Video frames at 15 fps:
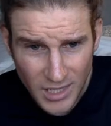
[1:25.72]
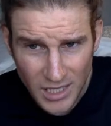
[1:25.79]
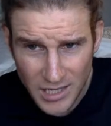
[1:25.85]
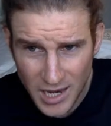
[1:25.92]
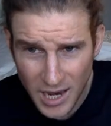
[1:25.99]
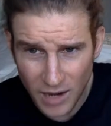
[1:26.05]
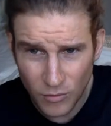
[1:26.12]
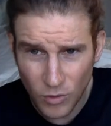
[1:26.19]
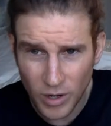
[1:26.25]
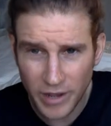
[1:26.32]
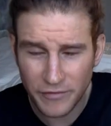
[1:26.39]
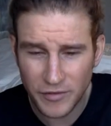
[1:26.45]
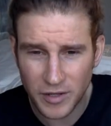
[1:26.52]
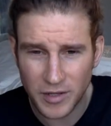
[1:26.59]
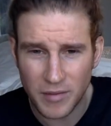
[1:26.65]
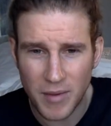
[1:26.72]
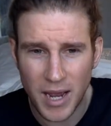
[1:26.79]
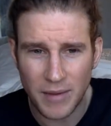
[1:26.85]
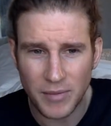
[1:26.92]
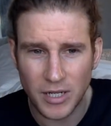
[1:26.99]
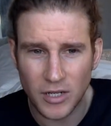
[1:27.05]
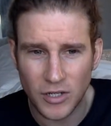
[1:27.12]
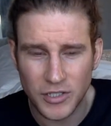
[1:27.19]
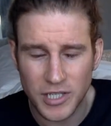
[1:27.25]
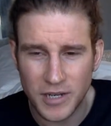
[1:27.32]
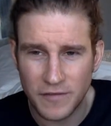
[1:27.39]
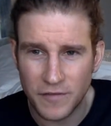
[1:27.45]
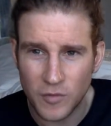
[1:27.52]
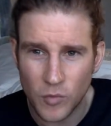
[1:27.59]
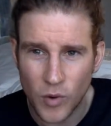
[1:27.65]
Yeah, whatever, there might be loads of
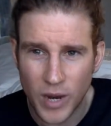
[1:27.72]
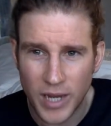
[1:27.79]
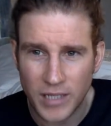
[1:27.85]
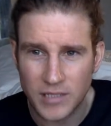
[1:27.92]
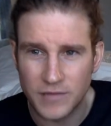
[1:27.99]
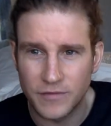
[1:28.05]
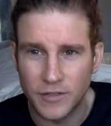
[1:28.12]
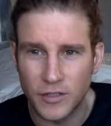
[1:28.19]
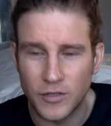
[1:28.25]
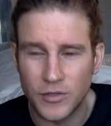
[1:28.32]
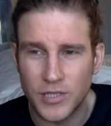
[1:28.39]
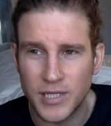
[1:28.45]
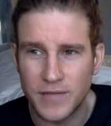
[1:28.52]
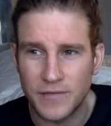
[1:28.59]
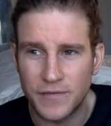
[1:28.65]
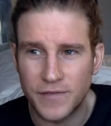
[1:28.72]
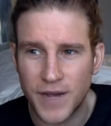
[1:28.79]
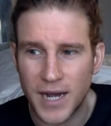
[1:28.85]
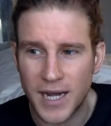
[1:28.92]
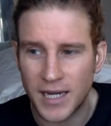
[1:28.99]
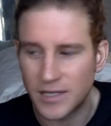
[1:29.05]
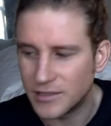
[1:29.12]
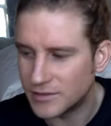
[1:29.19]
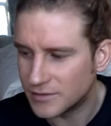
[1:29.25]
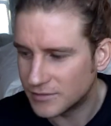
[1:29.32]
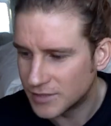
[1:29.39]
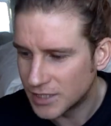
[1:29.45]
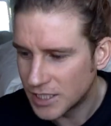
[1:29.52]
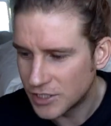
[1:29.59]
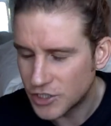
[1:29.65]
different ways of losing fat
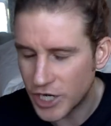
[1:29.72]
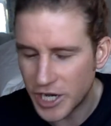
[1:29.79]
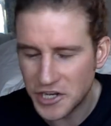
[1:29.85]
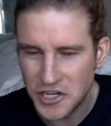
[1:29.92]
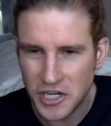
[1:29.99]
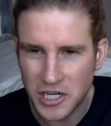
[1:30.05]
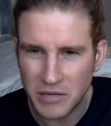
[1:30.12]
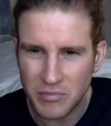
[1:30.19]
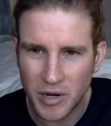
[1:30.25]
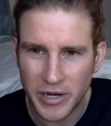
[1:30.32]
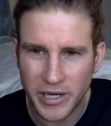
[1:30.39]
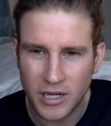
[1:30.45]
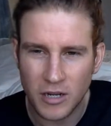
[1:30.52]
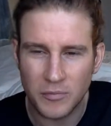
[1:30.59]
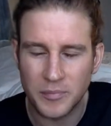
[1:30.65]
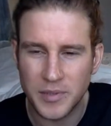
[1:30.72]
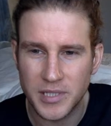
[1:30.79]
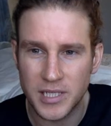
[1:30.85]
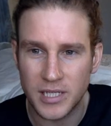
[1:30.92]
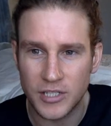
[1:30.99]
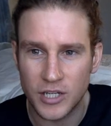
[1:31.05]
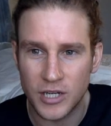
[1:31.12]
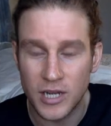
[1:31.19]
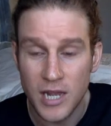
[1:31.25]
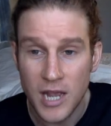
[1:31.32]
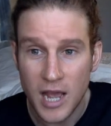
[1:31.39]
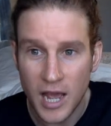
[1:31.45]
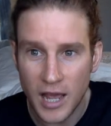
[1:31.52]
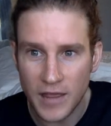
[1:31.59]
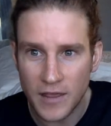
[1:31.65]
and changing your body composition.
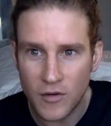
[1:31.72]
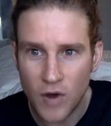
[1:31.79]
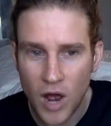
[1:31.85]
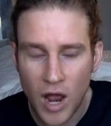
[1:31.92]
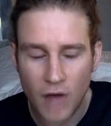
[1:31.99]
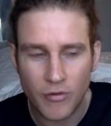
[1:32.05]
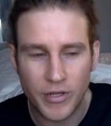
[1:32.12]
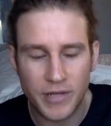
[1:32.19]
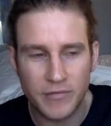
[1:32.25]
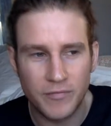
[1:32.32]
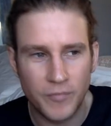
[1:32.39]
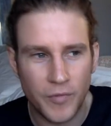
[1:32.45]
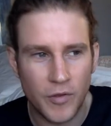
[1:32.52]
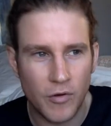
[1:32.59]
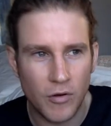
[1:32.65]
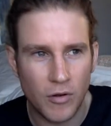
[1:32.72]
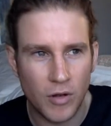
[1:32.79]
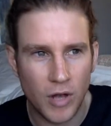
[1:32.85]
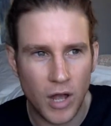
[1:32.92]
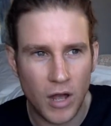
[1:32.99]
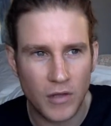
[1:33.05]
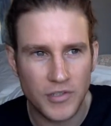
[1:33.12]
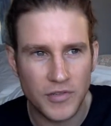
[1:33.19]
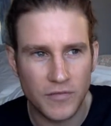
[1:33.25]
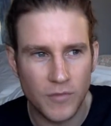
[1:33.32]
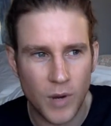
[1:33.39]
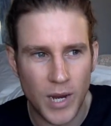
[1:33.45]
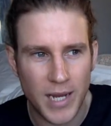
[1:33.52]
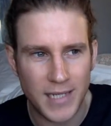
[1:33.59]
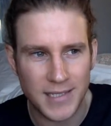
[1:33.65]
And there are, and there are lots of
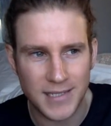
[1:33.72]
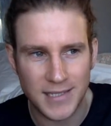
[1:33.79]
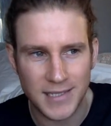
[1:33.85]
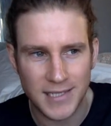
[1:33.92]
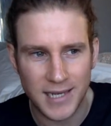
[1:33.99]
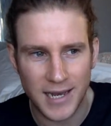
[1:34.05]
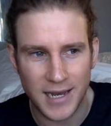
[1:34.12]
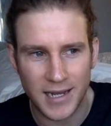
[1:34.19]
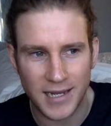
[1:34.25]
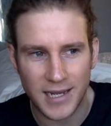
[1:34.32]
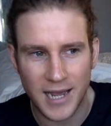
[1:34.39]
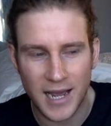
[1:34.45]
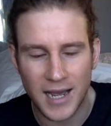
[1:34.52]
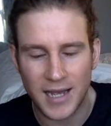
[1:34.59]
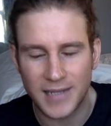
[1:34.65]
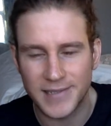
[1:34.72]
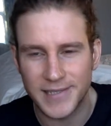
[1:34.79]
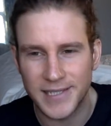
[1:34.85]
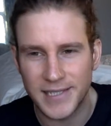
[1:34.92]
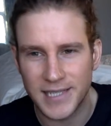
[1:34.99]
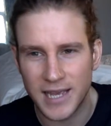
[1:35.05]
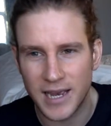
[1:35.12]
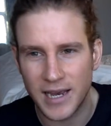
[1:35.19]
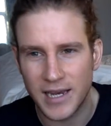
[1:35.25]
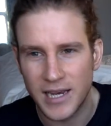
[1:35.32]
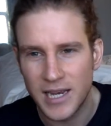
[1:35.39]
ways to skin a cat, as they say.